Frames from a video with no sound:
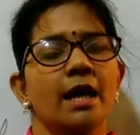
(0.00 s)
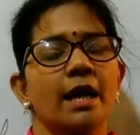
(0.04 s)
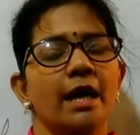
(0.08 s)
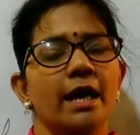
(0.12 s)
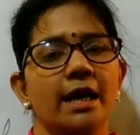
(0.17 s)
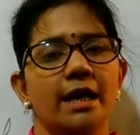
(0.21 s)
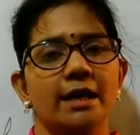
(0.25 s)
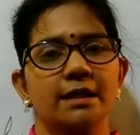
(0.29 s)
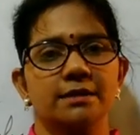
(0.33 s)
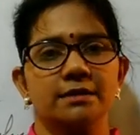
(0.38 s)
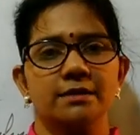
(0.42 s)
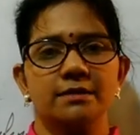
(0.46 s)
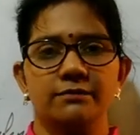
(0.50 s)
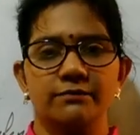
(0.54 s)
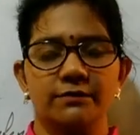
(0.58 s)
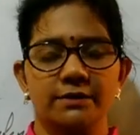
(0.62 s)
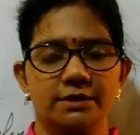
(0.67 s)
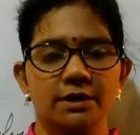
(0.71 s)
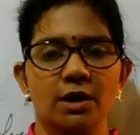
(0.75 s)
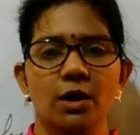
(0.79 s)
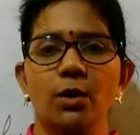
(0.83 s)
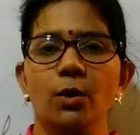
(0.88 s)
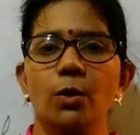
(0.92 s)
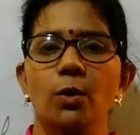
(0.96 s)
and
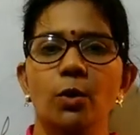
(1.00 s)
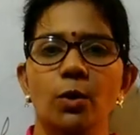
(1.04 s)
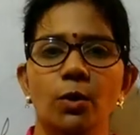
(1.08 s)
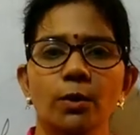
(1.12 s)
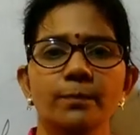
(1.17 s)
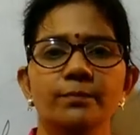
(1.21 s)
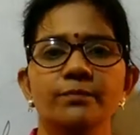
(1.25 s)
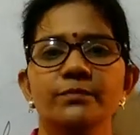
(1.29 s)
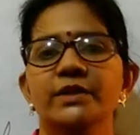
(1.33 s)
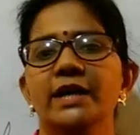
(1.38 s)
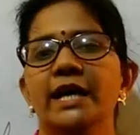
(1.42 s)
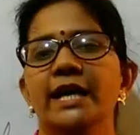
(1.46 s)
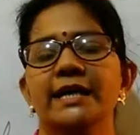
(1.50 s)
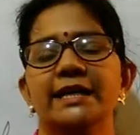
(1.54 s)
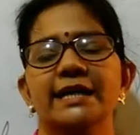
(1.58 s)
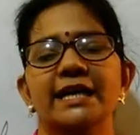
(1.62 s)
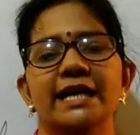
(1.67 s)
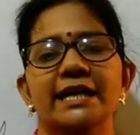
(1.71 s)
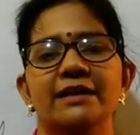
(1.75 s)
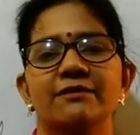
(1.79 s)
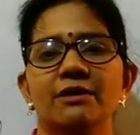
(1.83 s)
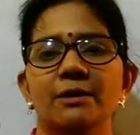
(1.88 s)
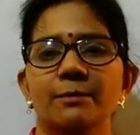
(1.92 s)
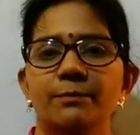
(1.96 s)
with the hope that
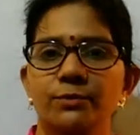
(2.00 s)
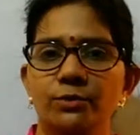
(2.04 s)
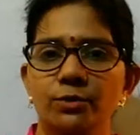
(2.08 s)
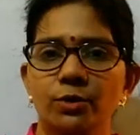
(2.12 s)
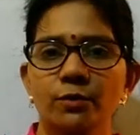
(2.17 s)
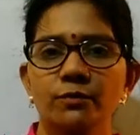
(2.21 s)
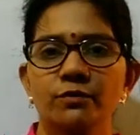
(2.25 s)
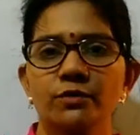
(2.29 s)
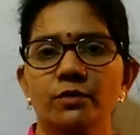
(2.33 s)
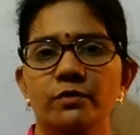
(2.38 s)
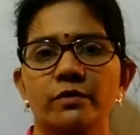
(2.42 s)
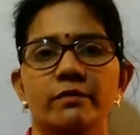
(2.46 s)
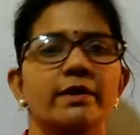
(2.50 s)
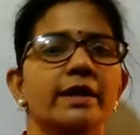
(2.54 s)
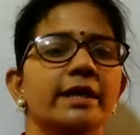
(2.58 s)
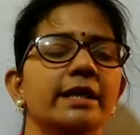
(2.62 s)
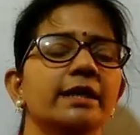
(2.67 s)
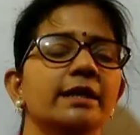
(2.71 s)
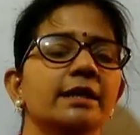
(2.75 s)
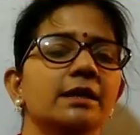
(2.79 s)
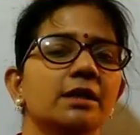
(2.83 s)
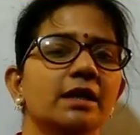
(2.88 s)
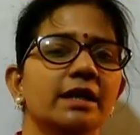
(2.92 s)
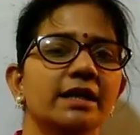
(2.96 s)
it will prove to be
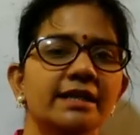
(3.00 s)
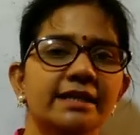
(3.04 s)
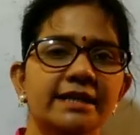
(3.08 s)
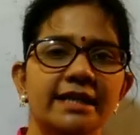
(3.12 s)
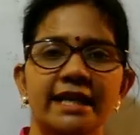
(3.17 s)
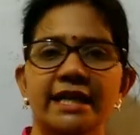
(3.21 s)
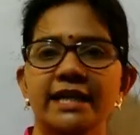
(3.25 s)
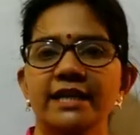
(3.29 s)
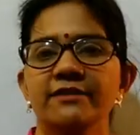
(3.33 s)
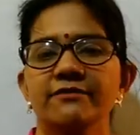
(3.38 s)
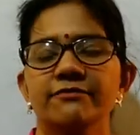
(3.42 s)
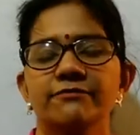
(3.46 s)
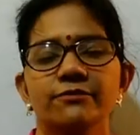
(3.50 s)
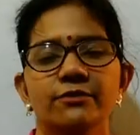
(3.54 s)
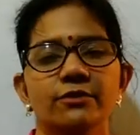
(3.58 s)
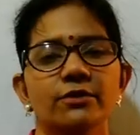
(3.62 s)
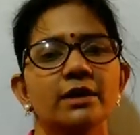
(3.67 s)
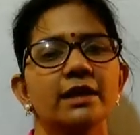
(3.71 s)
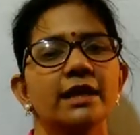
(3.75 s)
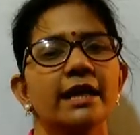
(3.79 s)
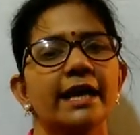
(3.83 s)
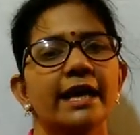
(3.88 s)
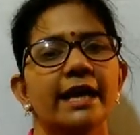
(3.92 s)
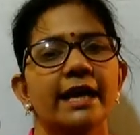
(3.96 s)
very
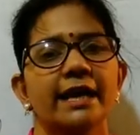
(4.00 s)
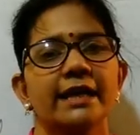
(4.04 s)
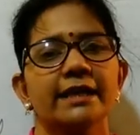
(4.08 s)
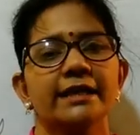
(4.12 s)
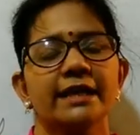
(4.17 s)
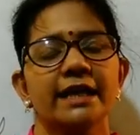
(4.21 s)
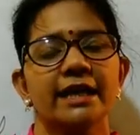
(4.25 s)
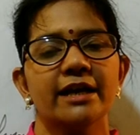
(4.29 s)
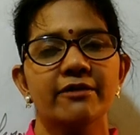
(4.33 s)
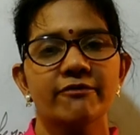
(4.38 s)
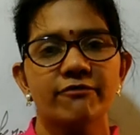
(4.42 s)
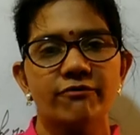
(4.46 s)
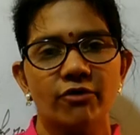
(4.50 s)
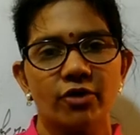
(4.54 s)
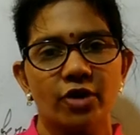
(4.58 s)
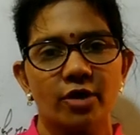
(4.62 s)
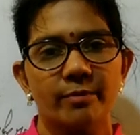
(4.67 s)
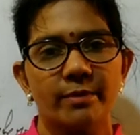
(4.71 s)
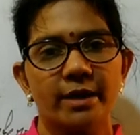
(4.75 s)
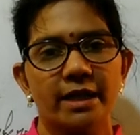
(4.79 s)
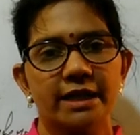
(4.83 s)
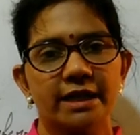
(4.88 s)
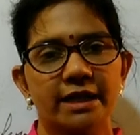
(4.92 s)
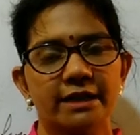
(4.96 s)
contentful and
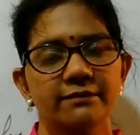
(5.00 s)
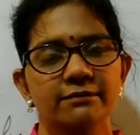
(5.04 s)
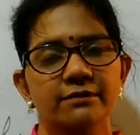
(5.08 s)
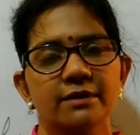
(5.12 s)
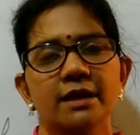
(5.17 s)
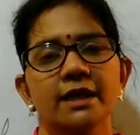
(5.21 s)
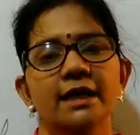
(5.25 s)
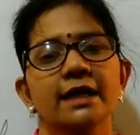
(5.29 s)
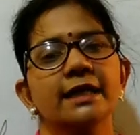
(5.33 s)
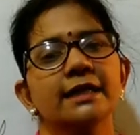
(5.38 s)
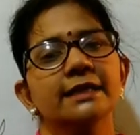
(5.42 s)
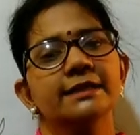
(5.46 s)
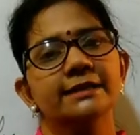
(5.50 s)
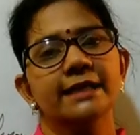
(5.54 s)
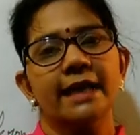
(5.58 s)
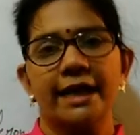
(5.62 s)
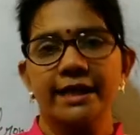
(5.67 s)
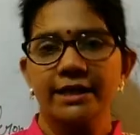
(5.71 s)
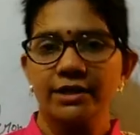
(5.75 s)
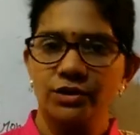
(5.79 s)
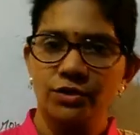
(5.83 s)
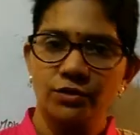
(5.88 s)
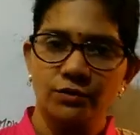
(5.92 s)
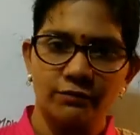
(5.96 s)
informative.
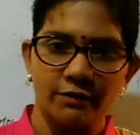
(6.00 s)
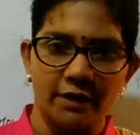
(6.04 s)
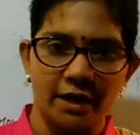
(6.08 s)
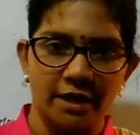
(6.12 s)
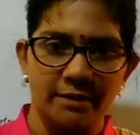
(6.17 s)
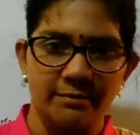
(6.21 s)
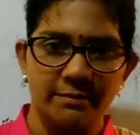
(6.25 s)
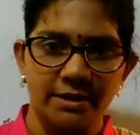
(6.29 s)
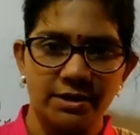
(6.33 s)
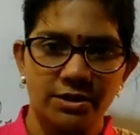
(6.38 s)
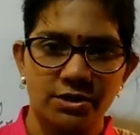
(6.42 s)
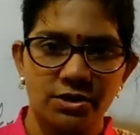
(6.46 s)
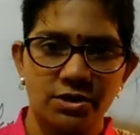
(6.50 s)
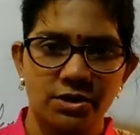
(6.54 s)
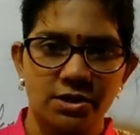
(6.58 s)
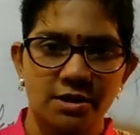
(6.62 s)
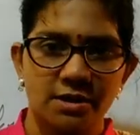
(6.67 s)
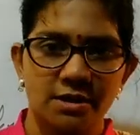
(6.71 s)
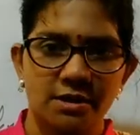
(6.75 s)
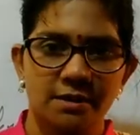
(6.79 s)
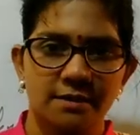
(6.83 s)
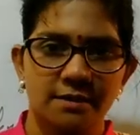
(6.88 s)
Thank you very much.